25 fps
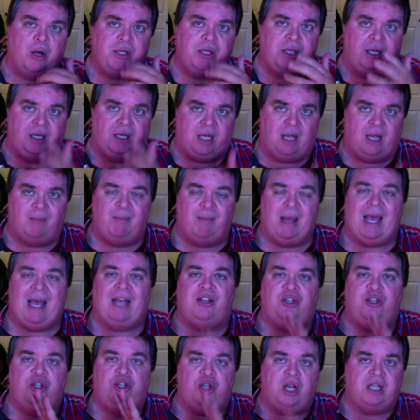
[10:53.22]
had come
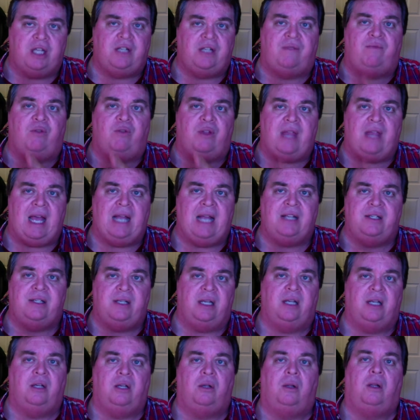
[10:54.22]
back just for that
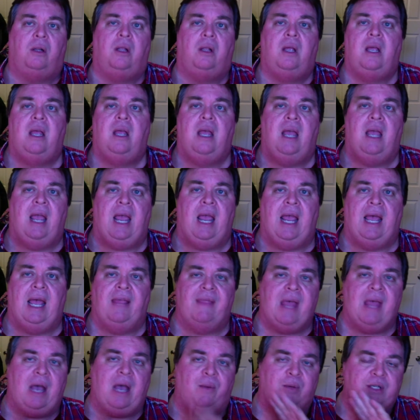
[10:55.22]
single,
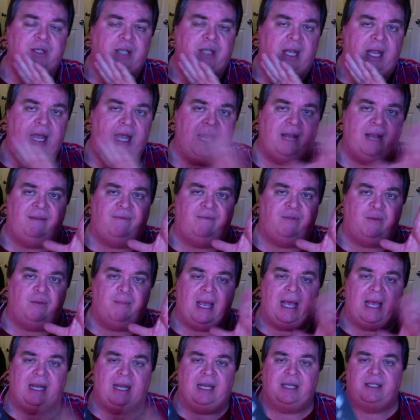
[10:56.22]
and that was it for
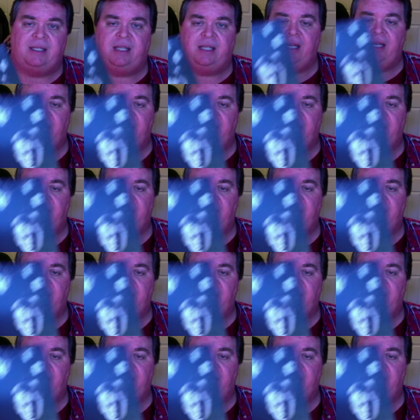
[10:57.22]
Madness. They